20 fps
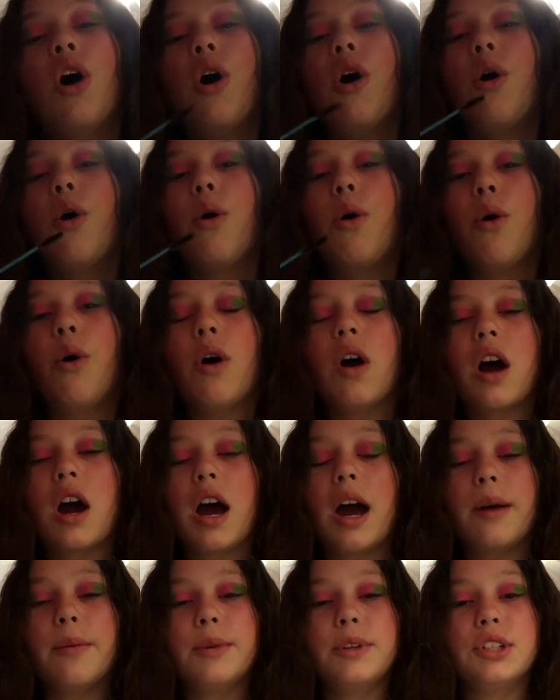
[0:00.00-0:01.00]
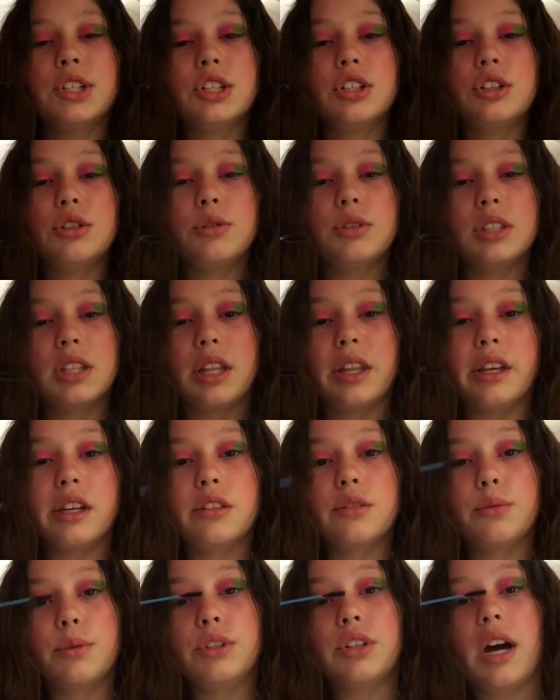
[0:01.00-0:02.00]
or I will just use
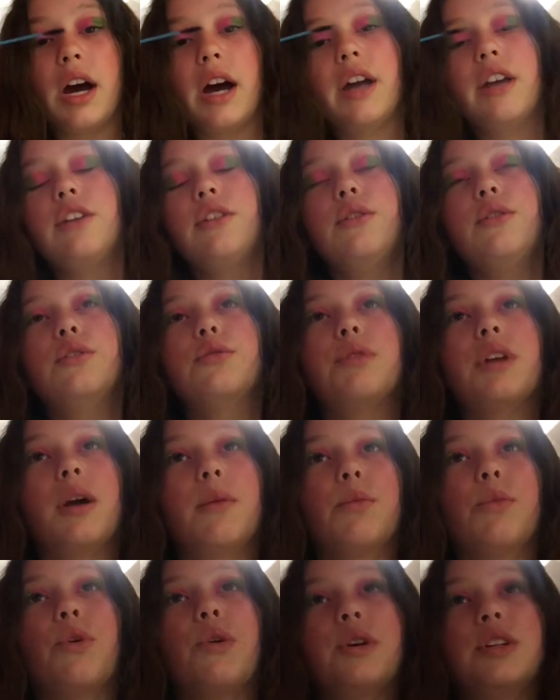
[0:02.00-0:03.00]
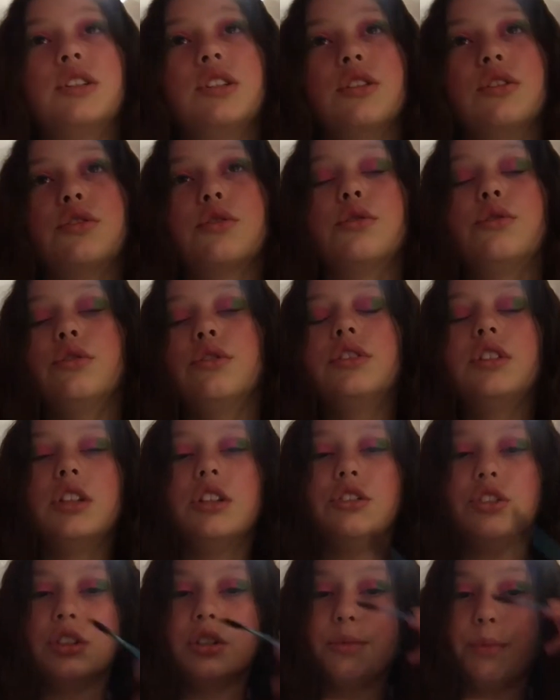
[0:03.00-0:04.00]
this, which I use when I'm going to school, to
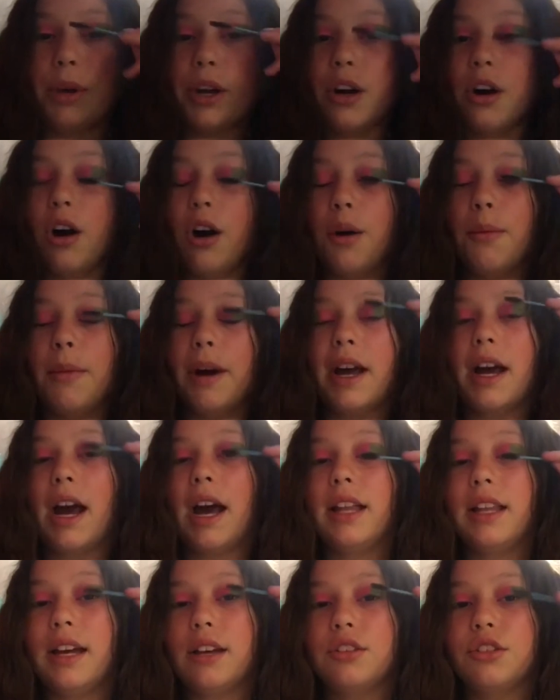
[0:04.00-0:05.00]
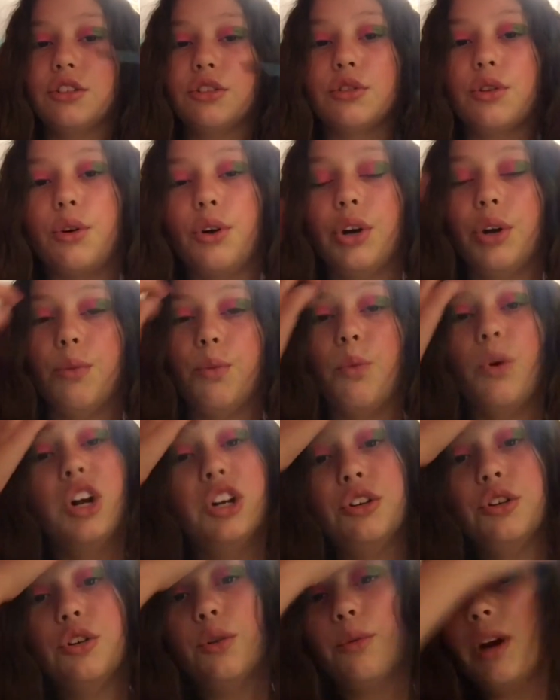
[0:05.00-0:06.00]
just make all my eyelashes go in
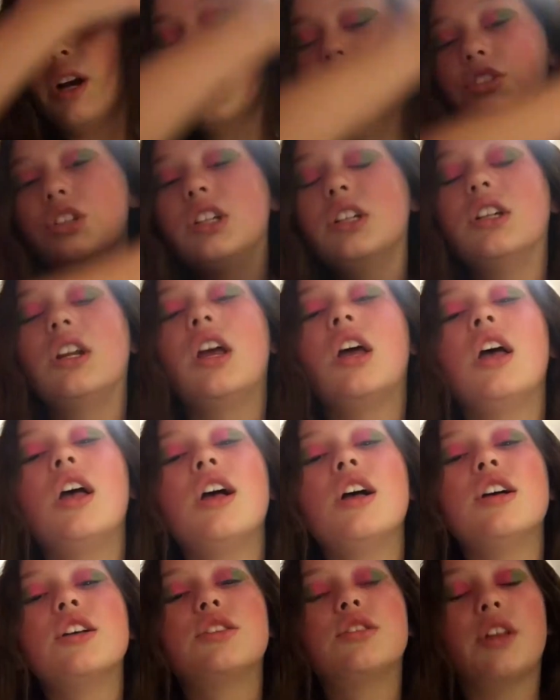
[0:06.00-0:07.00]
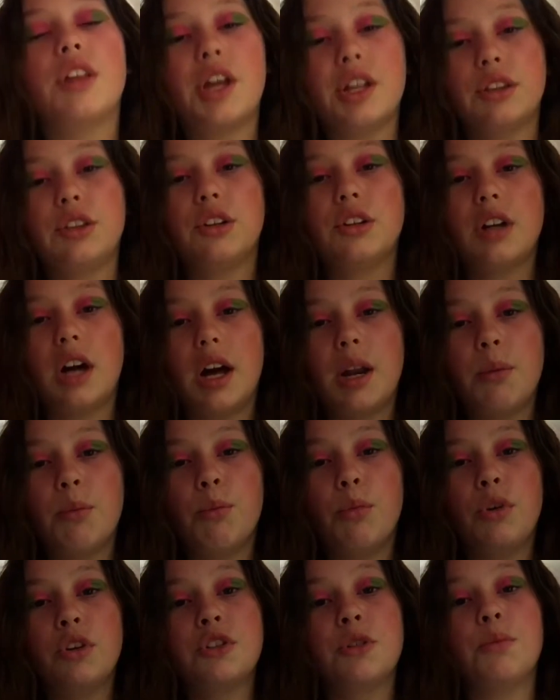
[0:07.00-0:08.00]
one direction so that they're not
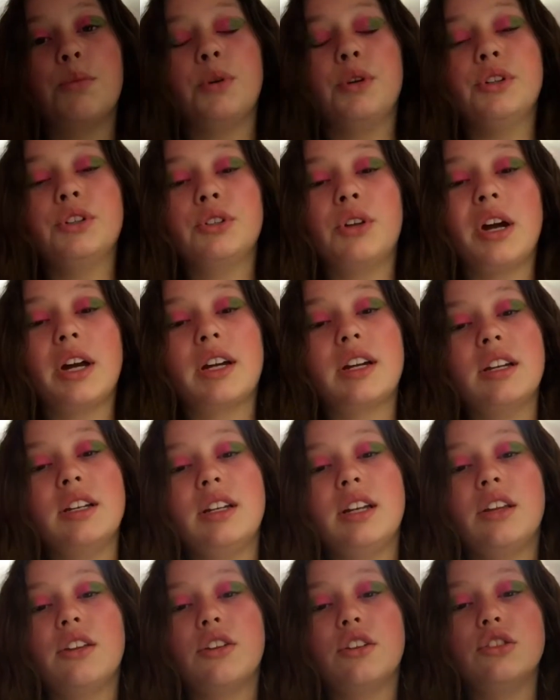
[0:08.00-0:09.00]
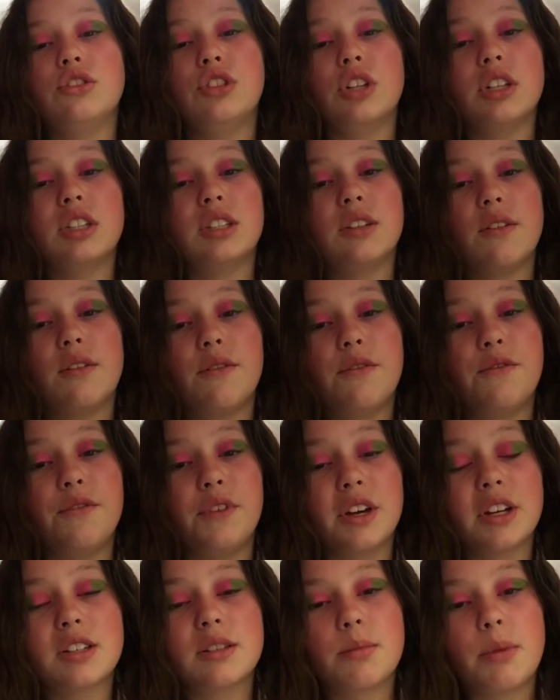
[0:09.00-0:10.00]
multiple. So I can either just
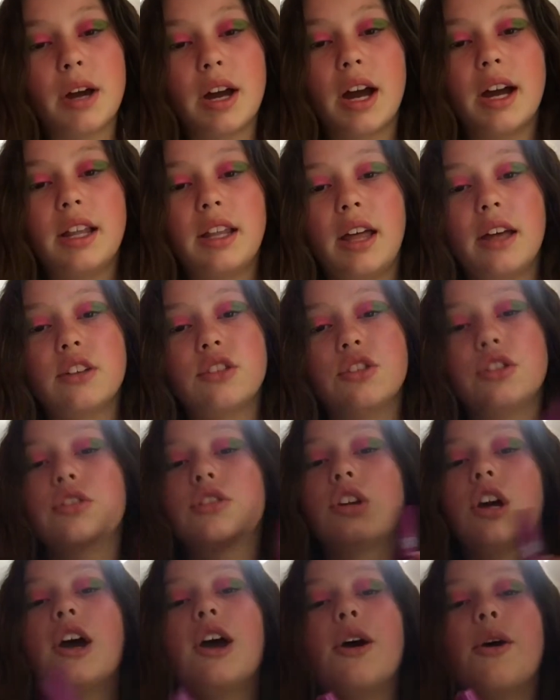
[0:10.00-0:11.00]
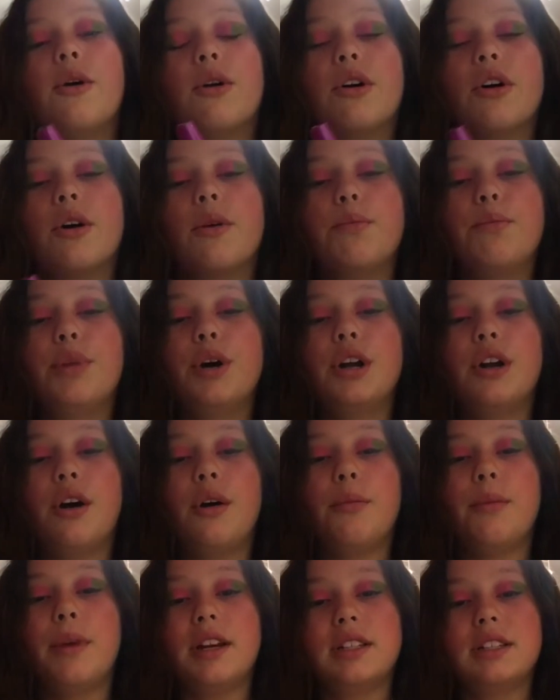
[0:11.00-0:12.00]
fix my eyelashes or put
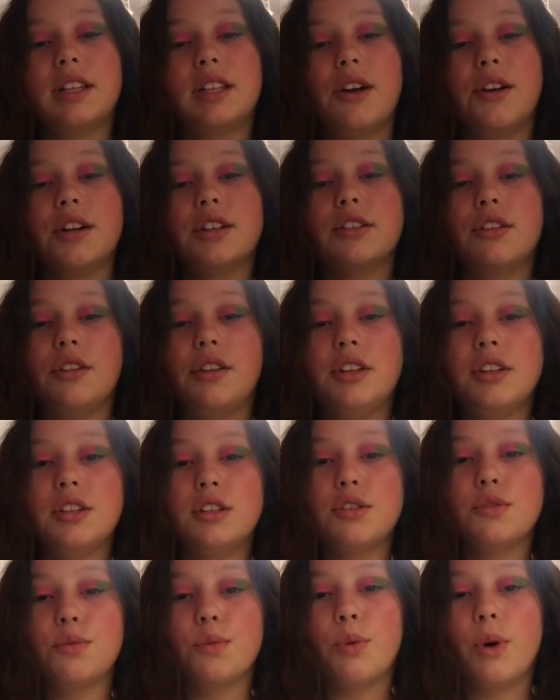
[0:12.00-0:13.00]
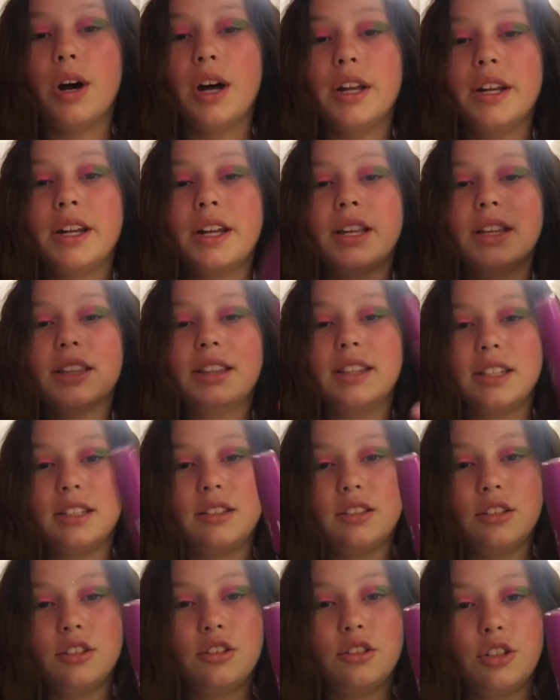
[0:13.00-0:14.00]
on mascara. So this is 1, this
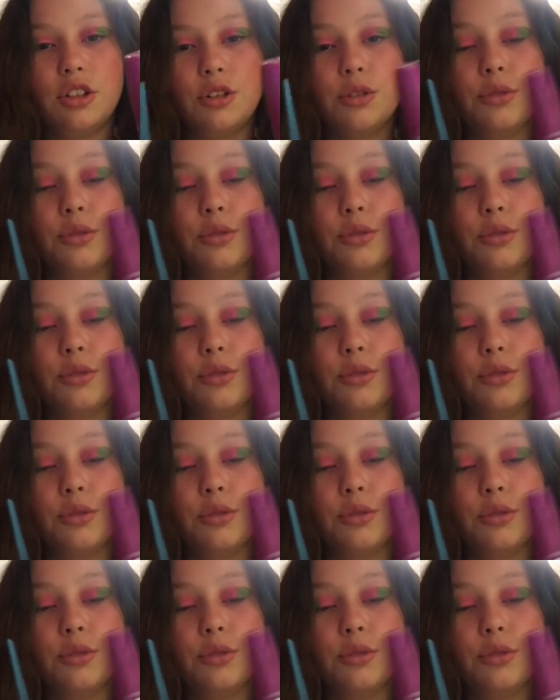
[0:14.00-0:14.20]
is 2.